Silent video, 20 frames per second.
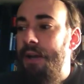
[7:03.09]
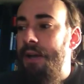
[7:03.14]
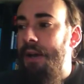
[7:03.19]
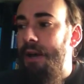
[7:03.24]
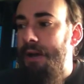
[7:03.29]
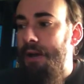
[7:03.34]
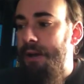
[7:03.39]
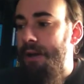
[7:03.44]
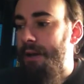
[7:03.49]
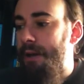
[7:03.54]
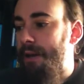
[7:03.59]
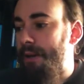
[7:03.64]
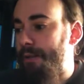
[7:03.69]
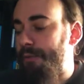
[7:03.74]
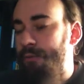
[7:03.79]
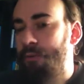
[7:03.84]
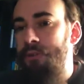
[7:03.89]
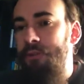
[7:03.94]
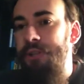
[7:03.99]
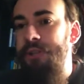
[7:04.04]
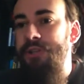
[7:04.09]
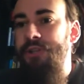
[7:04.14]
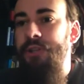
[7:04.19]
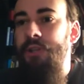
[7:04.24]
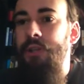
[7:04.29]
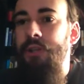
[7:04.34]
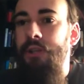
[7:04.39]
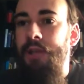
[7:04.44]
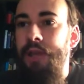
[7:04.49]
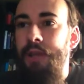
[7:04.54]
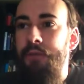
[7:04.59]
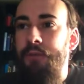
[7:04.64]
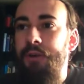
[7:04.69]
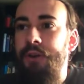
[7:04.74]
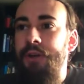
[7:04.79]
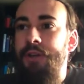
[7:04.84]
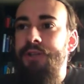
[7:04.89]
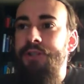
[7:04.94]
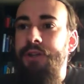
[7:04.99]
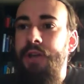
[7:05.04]
Uh, if you're teaching a
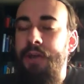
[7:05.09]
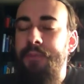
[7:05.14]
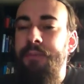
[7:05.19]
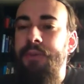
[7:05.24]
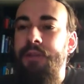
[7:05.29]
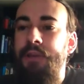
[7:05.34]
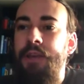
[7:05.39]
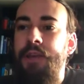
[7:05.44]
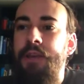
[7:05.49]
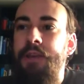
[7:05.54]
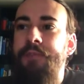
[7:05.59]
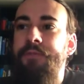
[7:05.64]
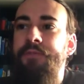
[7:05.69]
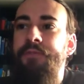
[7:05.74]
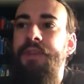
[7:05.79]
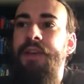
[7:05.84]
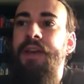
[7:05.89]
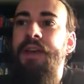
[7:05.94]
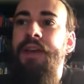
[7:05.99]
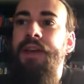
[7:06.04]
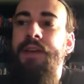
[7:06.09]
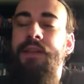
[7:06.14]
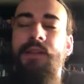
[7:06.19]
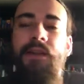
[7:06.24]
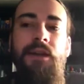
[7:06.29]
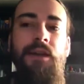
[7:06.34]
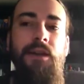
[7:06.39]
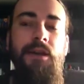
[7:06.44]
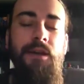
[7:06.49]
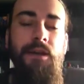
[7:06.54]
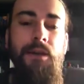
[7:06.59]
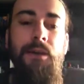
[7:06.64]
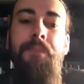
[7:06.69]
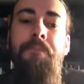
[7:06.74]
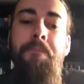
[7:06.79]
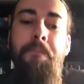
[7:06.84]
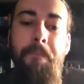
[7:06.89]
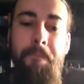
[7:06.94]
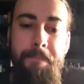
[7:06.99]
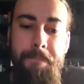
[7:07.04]
language, I believe that
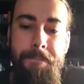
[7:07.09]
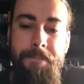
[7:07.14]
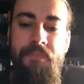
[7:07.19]
um,